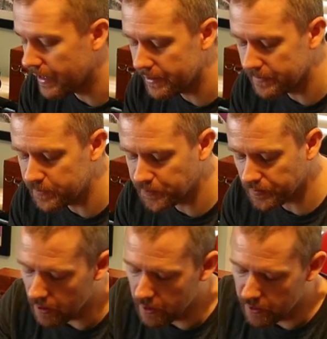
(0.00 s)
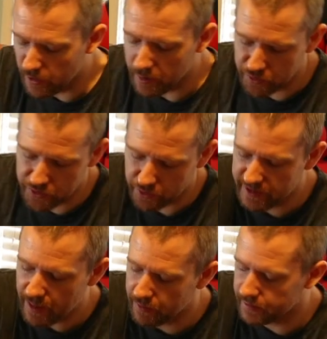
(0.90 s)
Air. You can put your
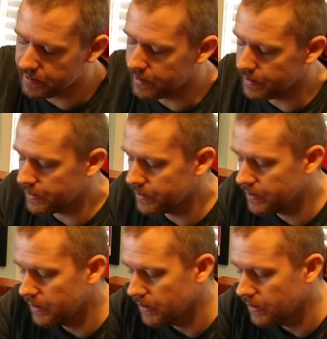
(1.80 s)
tablet here,